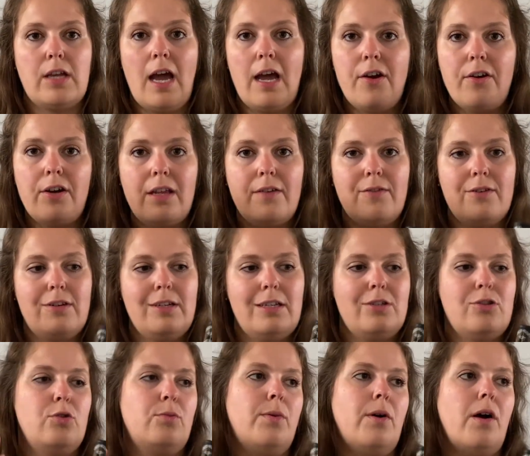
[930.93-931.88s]
I don't even
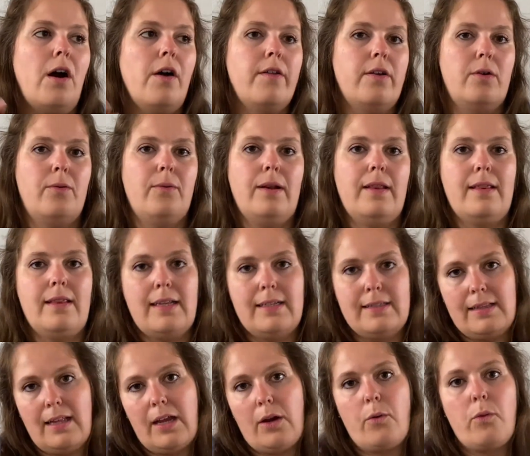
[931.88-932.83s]
need to bother with this
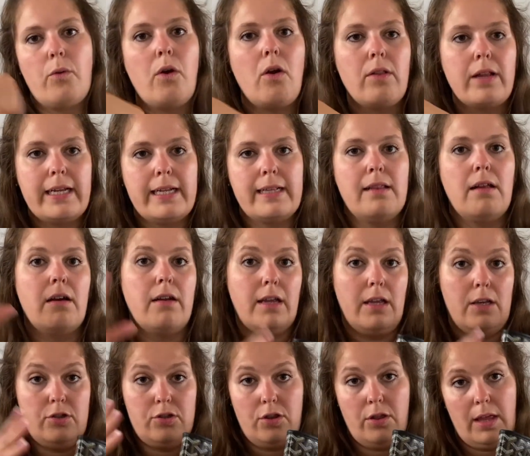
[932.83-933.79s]
like rolling
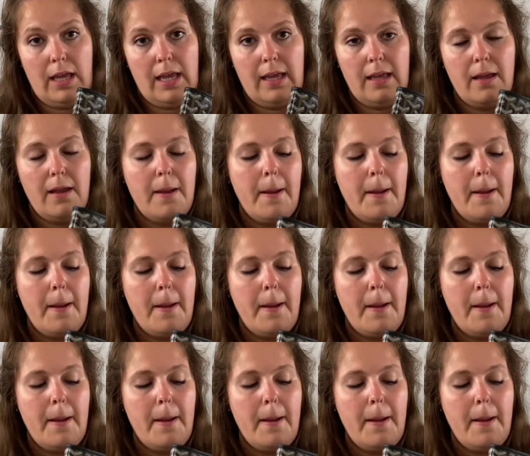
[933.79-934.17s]
luggage thing.